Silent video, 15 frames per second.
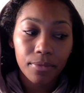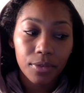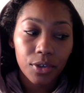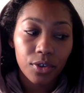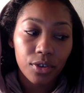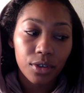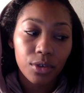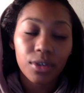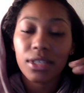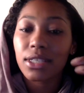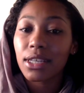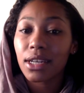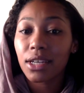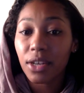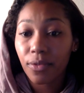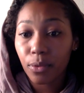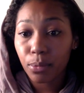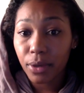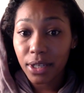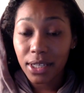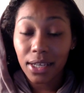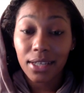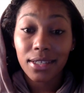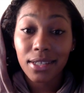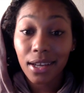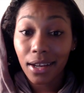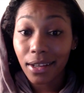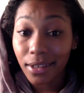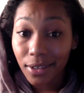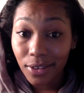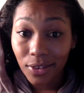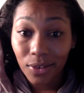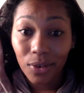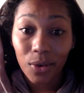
you can see it in a different place, like a sun,